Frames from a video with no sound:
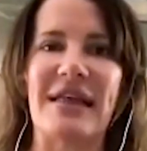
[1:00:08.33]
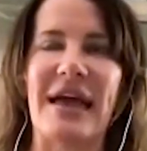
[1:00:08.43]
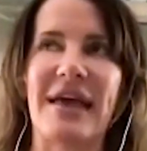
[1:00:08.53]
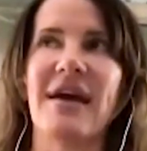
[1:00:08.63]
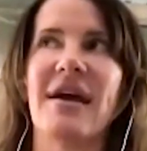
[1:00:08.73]

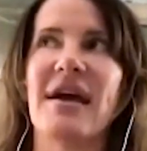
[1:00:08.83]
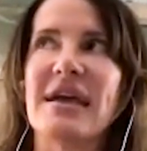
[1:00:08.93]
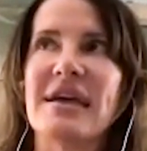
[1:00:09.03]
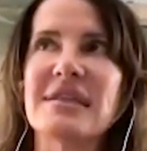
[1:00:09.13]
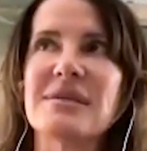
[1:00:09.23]
Like,
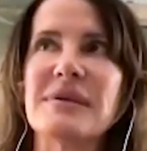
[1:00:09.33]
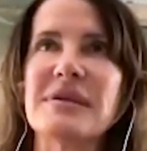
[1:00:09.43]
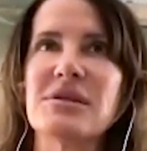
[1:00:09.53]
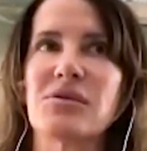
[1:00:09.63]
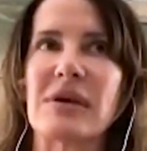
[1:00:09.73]
it's
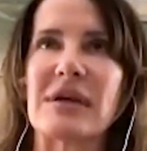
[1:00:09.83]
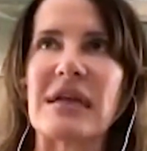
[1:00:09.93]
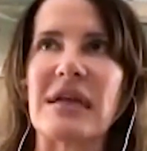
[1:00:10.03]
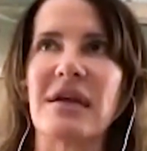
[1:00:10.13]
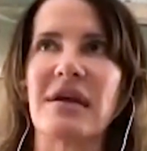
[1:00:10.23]
been
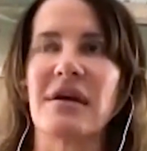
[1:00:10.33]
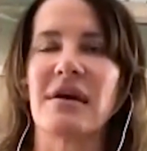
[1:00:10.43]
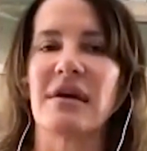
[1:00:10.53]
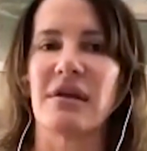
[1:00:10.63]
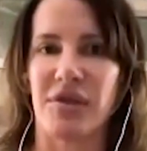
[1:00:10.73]

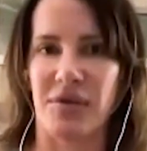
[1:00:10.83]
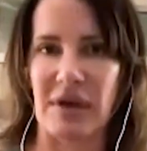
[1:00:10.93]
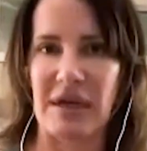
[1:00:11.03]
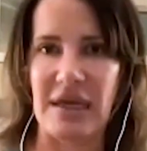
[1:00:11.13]
23